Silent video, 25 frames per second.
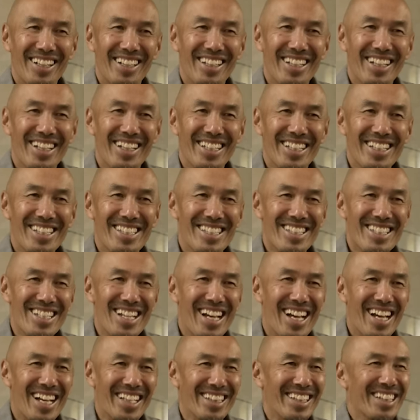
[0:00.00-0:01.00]
Like, it's
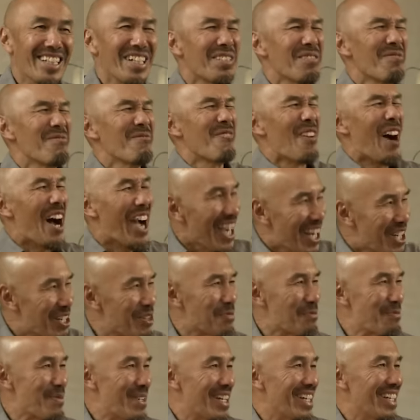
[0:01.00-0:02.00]
not the
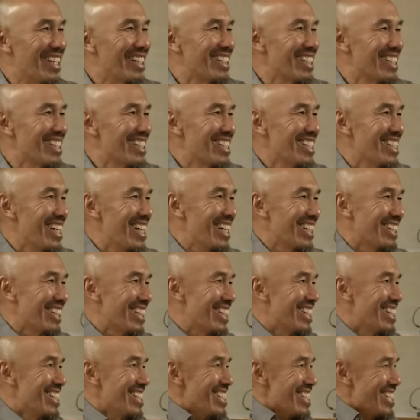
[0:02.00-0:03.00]
environment, it's not
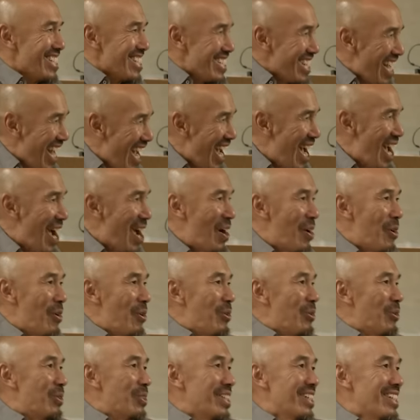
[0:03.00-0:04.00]
the
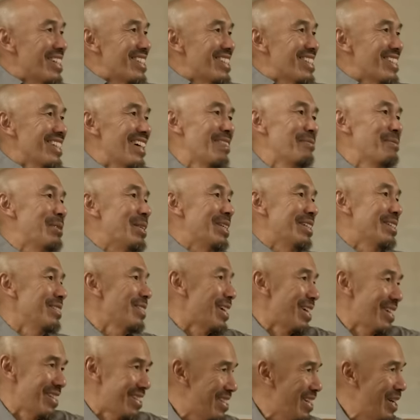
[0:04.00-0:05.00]
sound. It's, I mean, you
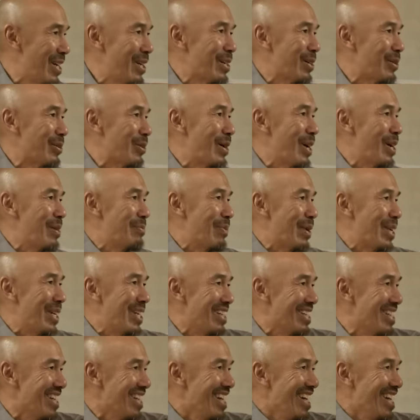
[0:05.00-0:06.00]
guys sounded great, but
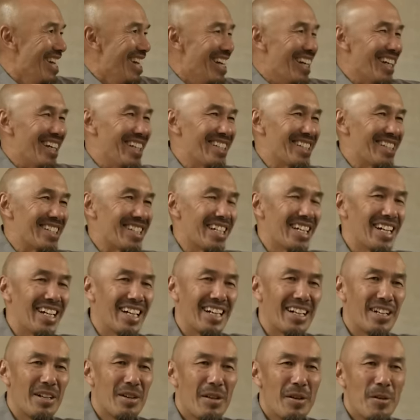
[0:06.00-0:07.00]
it, it's,
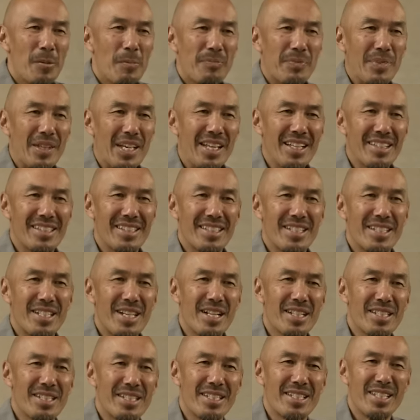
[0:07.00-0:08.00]
uh, it's
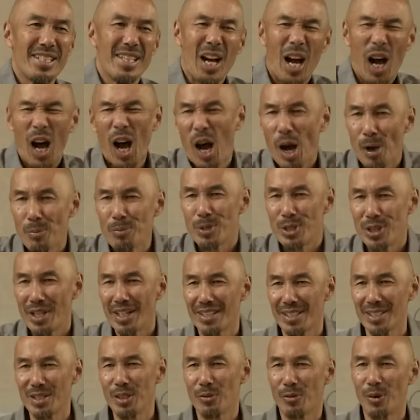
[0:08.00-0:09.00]
just the
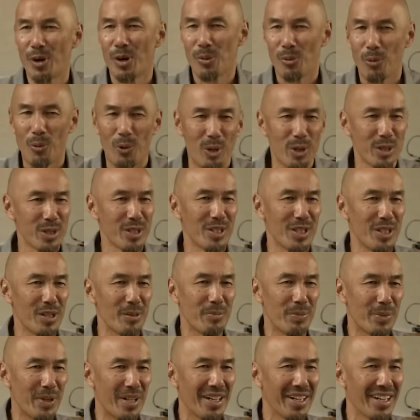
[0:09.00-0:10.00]
object of our
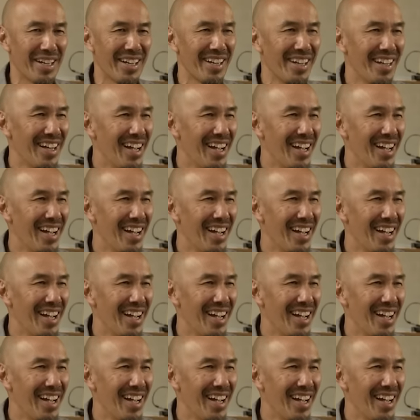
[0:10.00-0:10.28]
worship. Like,